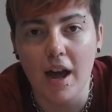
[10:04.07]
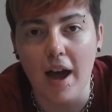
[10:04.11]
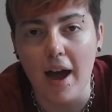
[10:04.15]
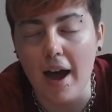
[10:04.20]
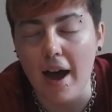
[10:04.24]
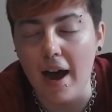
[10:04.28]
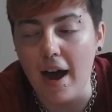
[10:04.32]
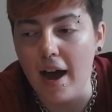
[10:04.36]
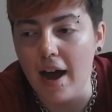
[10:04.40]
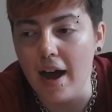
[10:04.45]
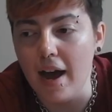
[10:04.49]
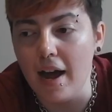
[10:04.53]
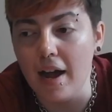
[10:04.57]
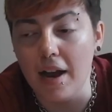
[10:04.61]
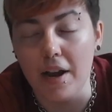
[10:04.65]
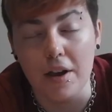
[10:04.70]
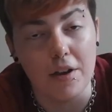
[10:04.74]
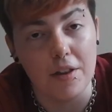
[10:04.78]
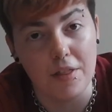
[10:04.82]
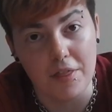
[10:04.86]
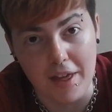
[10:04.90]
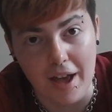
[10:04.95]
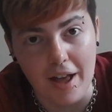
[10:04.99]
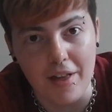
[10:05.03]
And
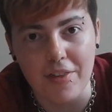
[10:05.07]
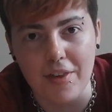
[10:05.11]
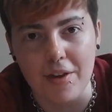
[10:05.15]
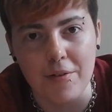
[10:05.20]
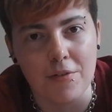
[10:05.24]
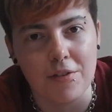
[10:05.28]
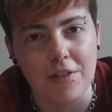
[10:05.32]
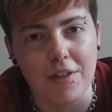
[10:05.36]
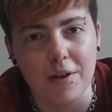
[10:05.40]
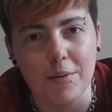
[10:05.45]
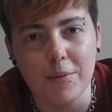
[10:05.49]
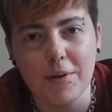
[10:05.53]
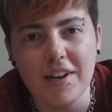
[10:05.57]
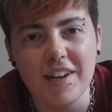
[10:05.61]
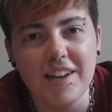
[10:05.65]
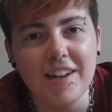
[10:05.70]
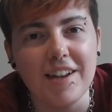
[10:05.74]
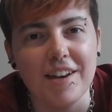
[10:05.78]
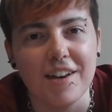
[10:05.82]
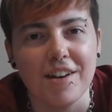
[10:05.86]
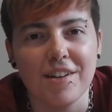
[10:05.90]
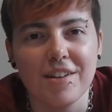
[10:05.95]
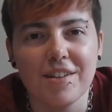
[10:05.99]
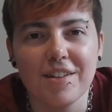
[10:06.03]
that's everything we
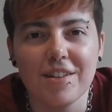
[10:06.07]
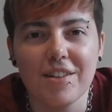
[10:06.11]
need.